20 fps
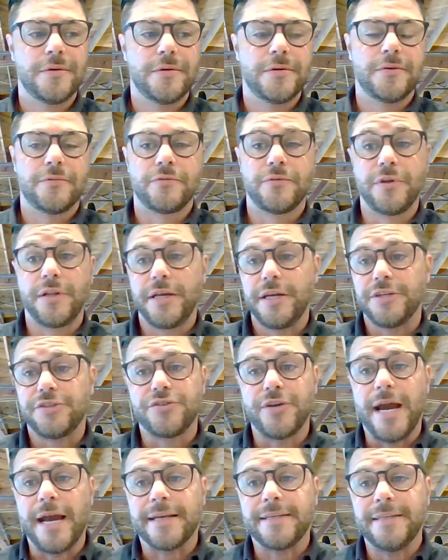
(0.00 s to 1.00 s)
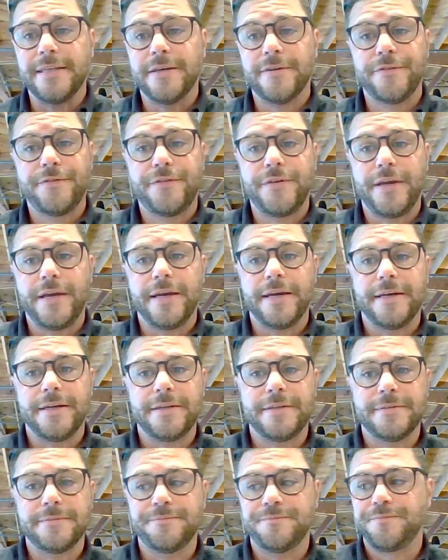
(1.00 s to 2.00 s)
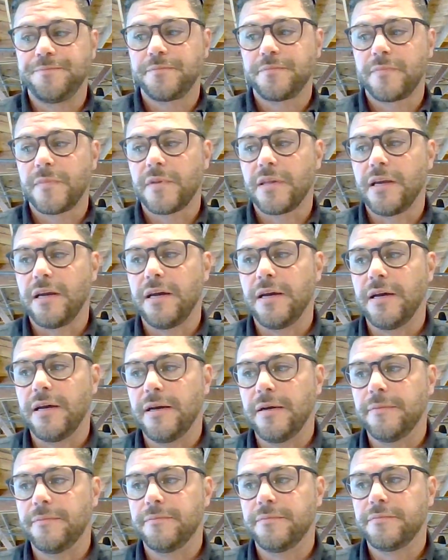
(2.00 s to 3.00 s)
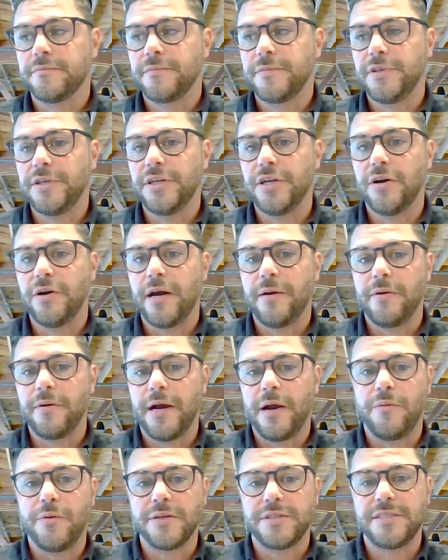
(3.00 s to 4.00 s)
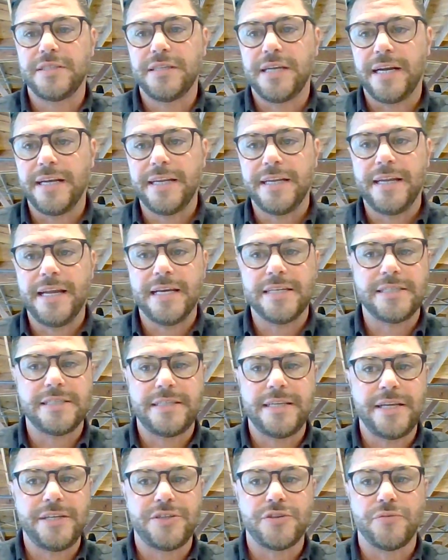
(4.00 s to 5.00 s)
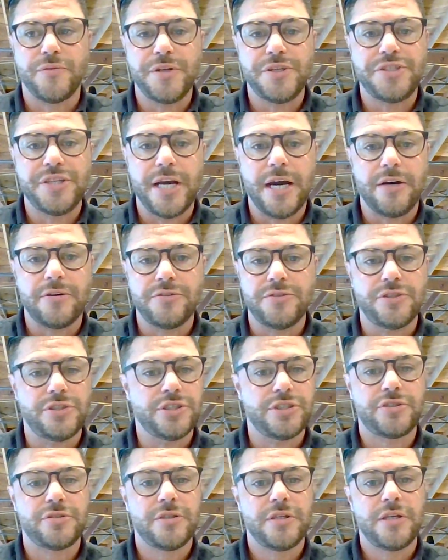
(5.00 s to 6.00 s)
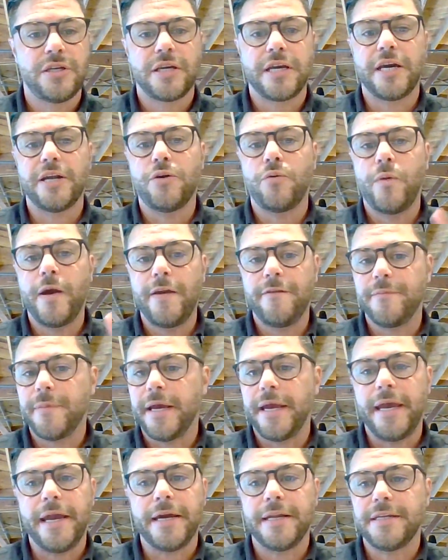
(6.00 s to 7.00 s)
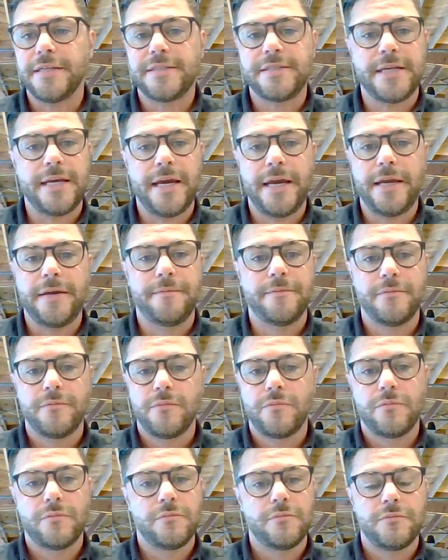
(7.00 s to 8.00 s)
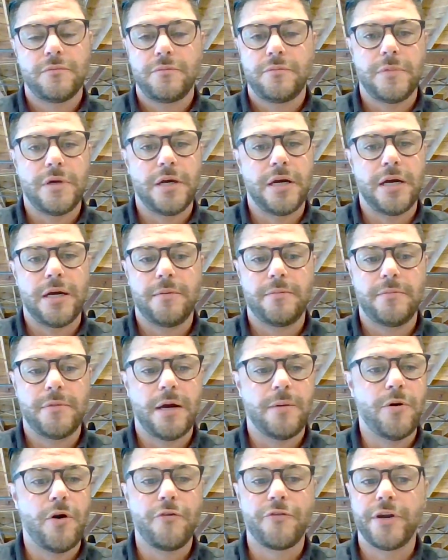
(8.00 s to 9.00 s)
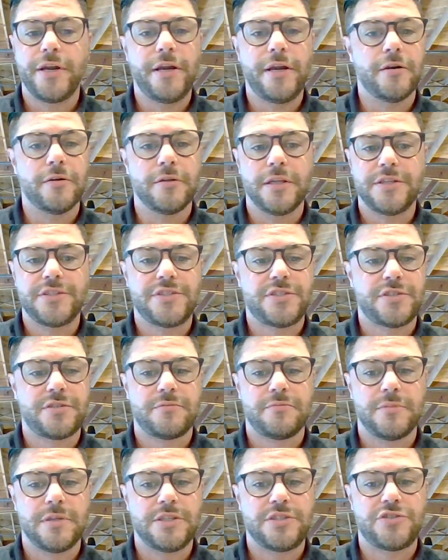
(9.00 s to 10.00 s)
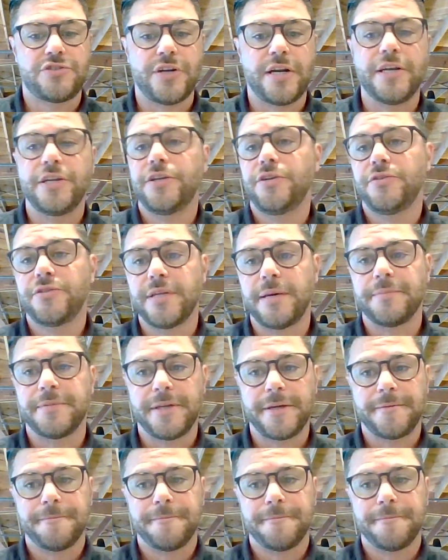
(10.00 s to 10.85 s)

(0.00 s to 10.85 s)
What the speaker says: really attractive. And, uh, I didn't hesitate to reach out and just kind of wave my hand and say, hey, I'm over here. Let's try to do something.